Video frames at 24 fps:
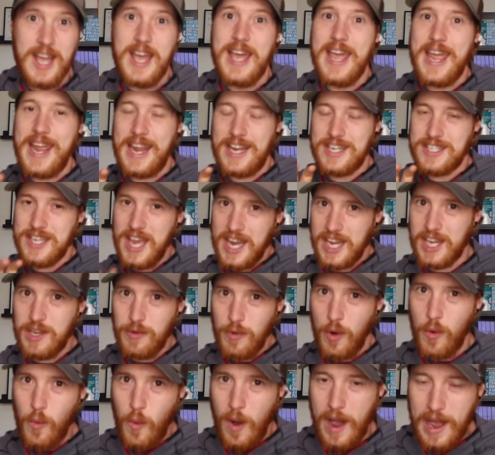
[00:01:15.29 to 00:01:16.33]
It can take you
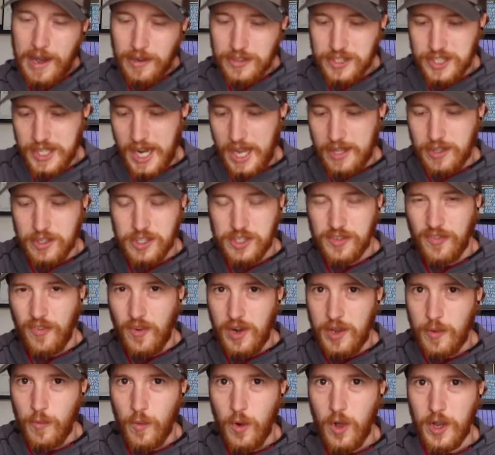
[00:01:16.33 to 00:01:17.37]
a while to get those
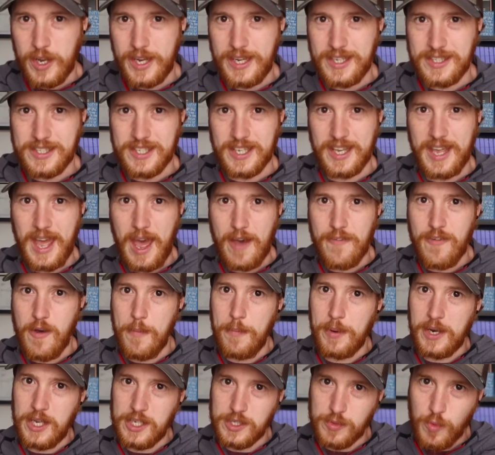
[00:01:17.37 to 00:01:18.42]
3 working together,
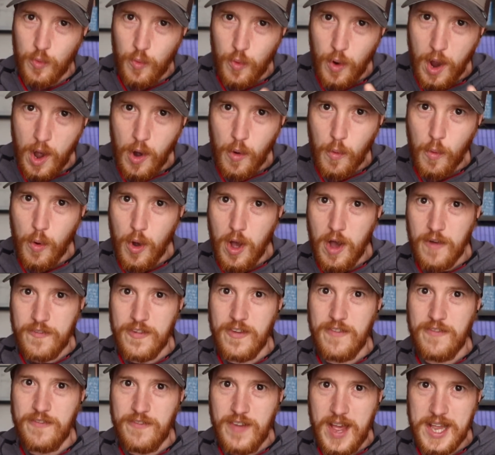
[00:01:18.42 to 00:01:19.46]
but it's well worth
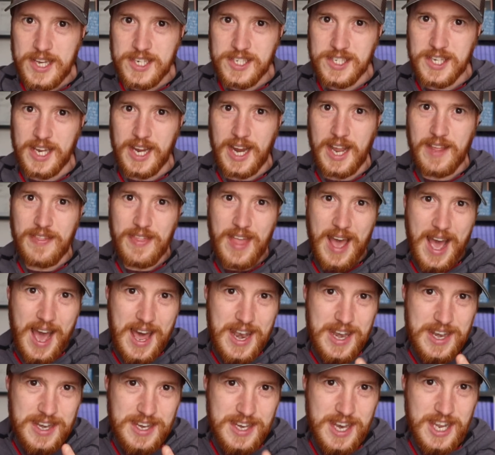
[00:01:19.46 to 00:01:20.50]
investing in that
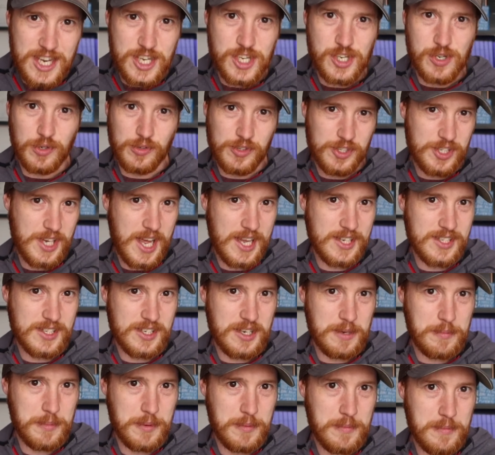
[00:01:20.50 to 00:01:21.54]
initial setup.